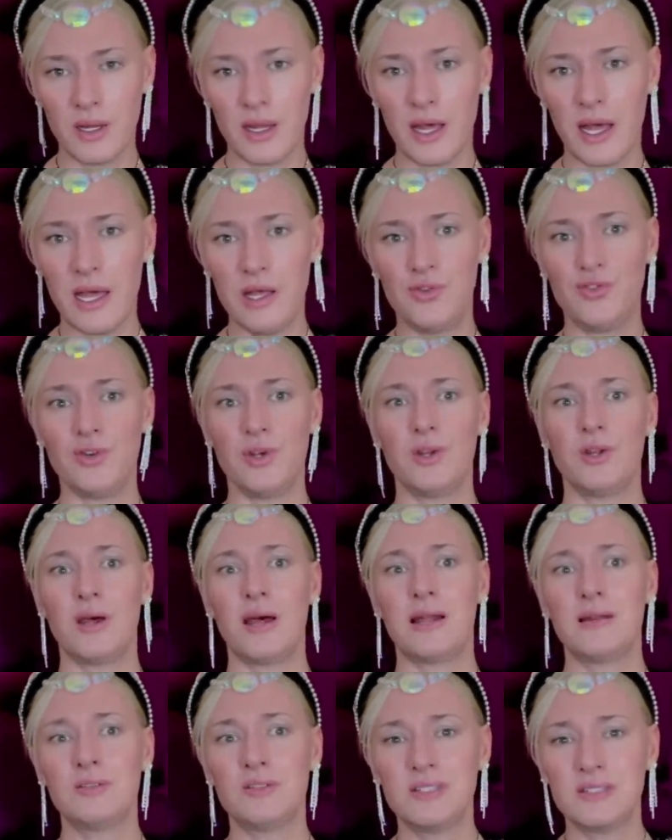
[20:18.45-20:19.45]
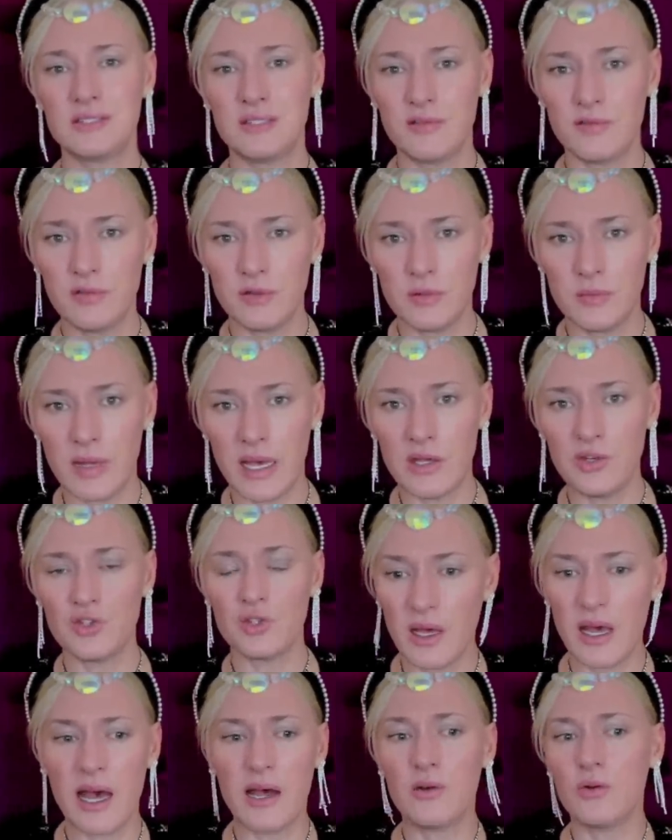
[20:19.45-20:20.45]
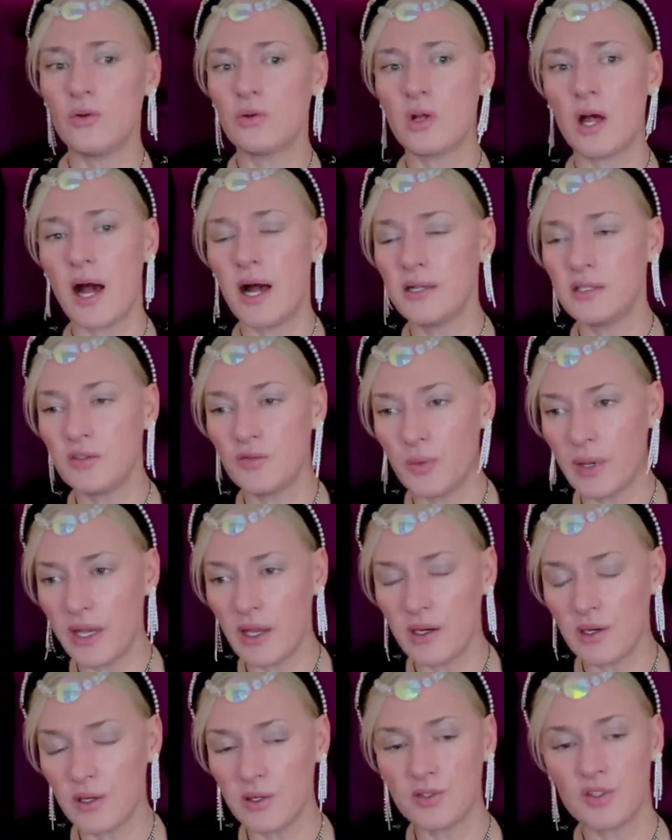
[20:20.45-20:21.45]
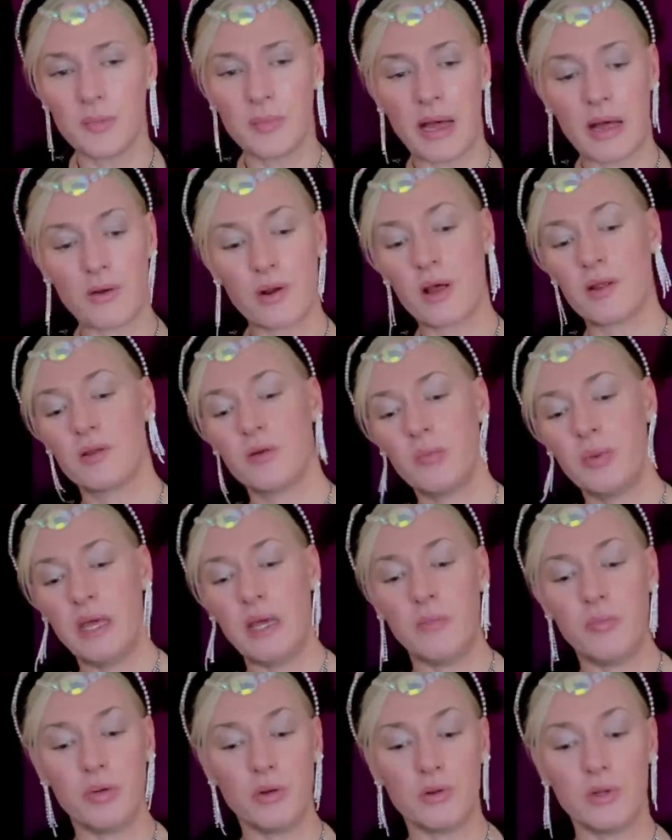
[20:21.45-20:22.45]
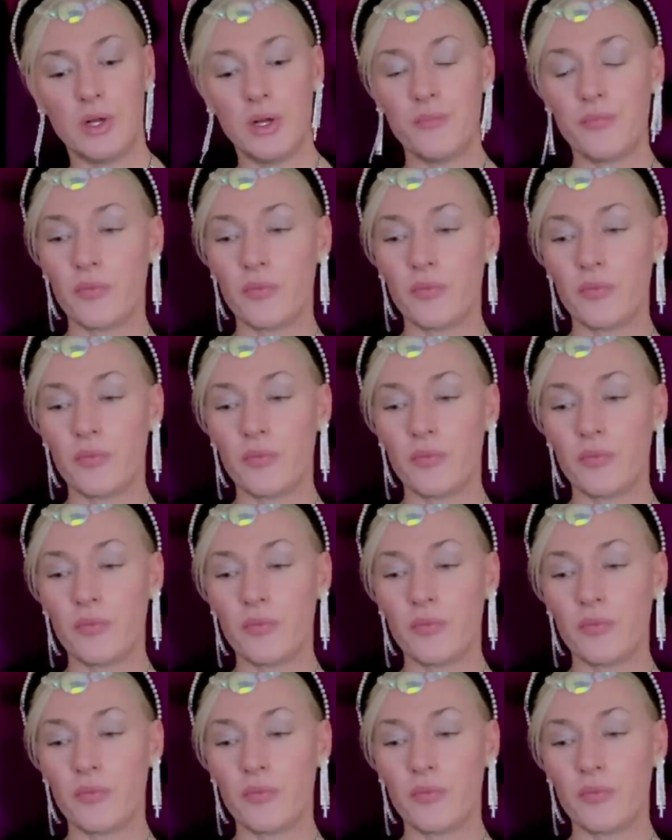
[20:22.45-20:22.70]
hatred and disinformation and all kinds of wickedness about other people.